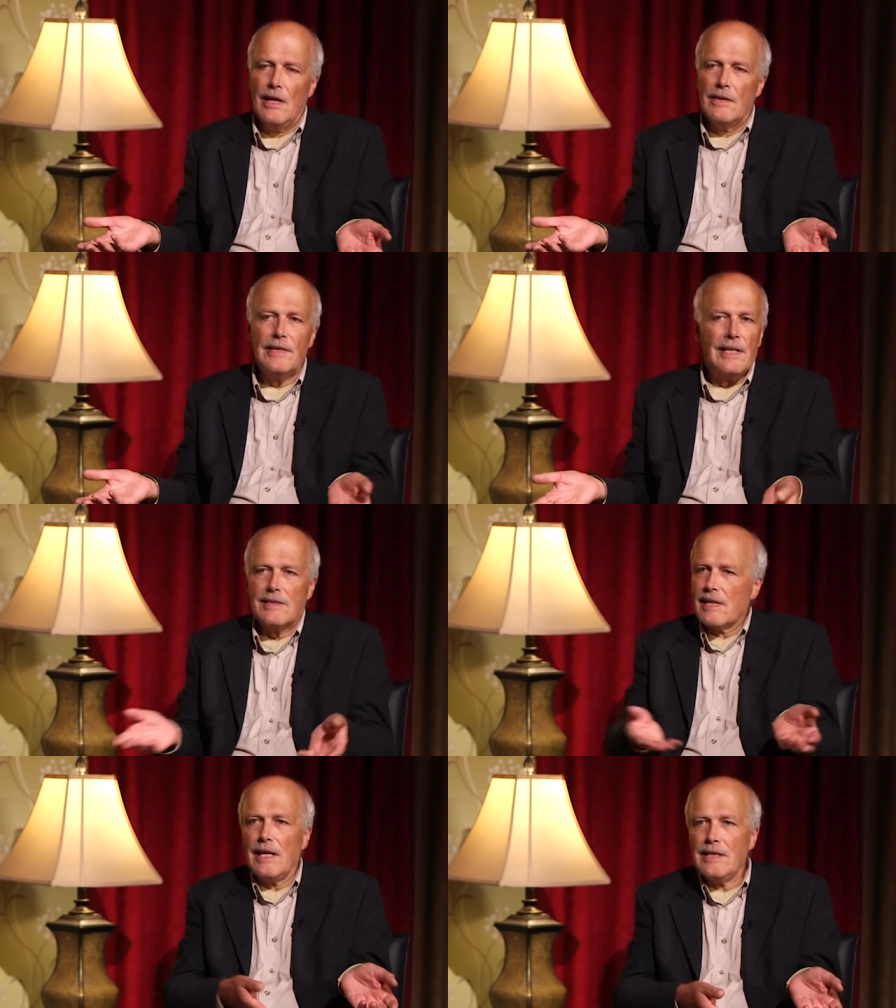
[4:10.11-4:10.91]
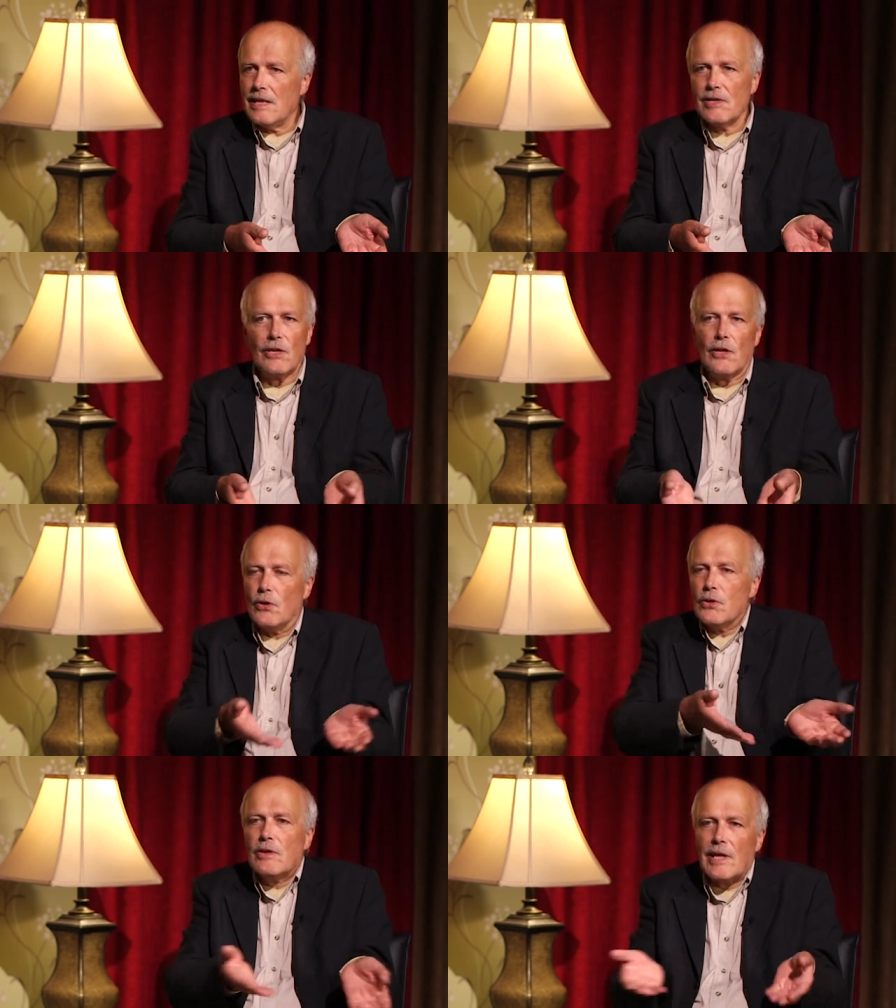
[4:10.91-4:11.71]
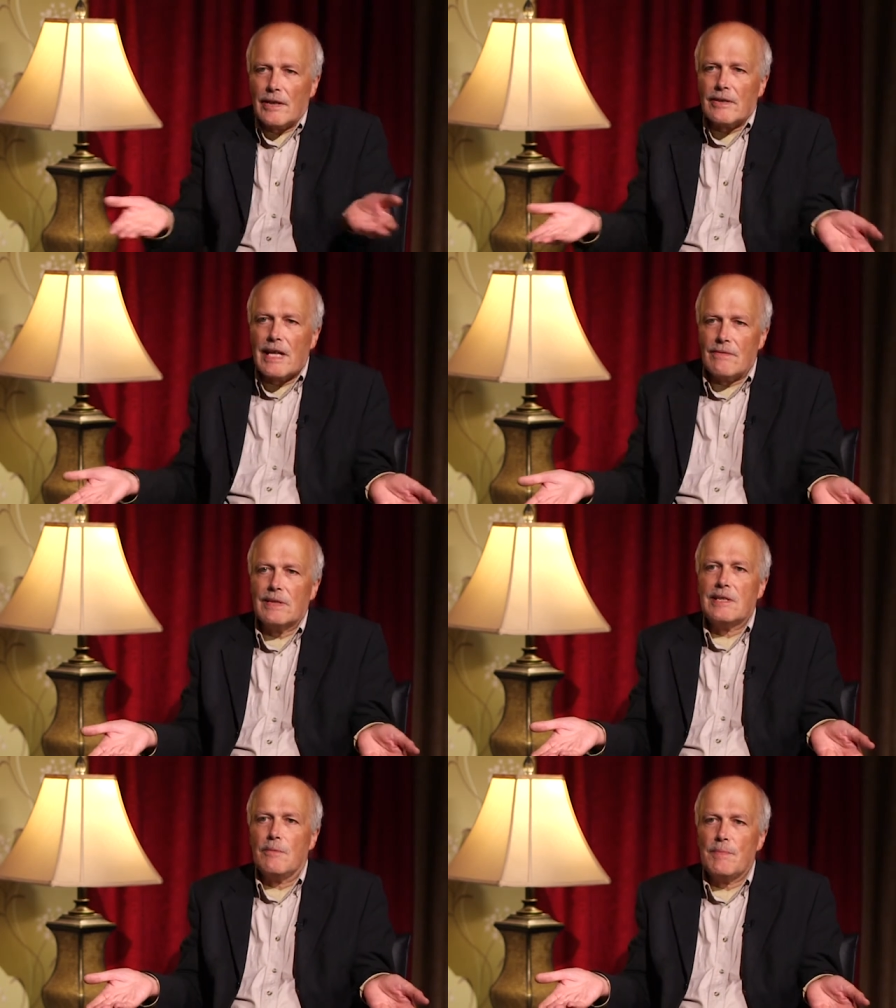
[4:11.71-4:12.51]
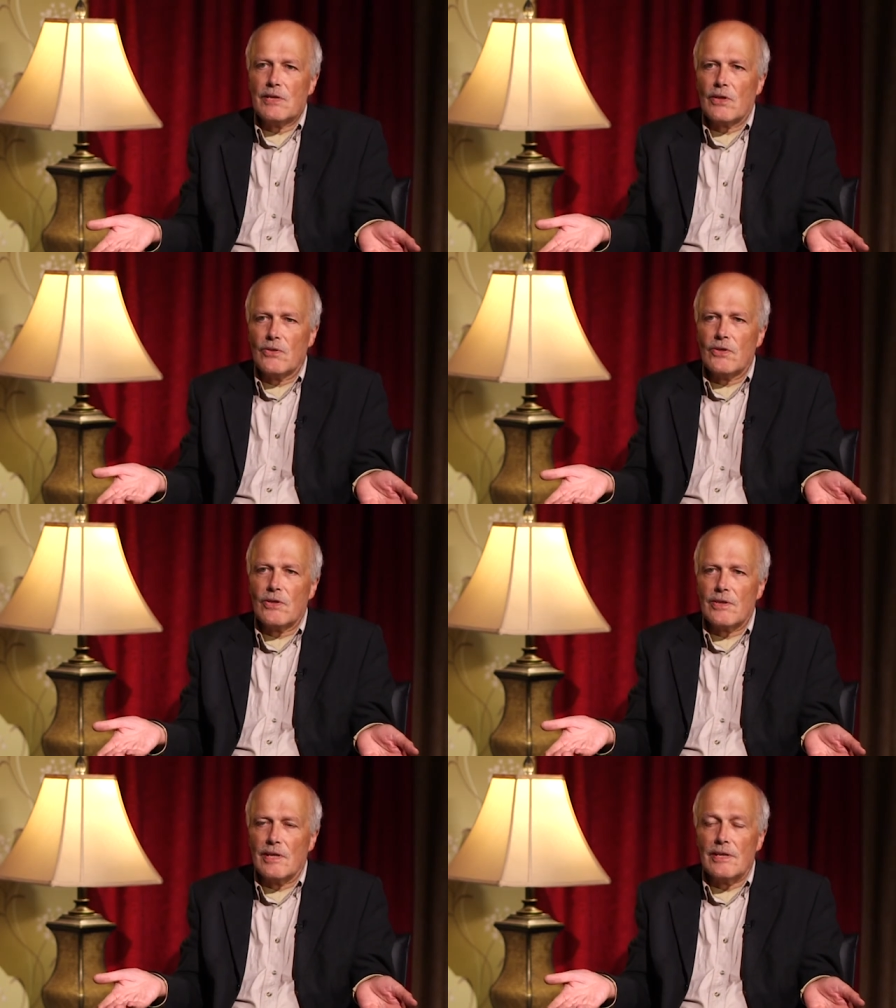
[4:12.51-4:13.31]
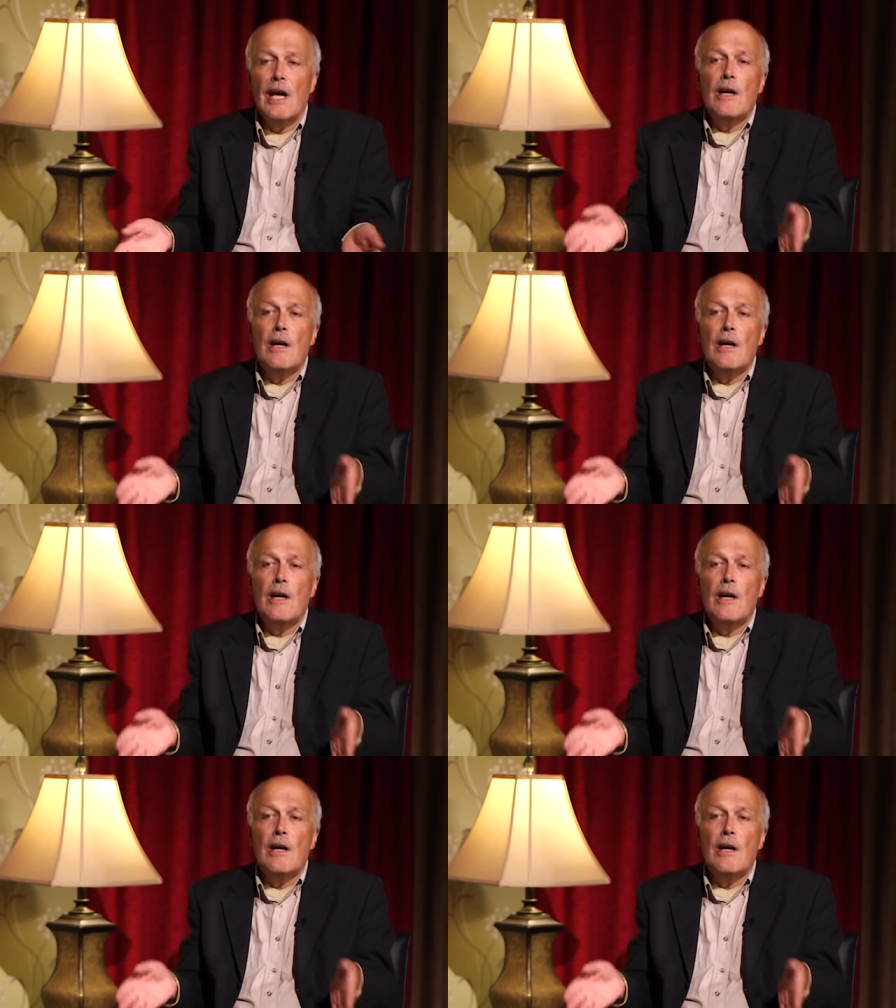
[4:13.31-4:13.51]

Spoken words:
then 10 years ago you cannot have a deepest consciousness.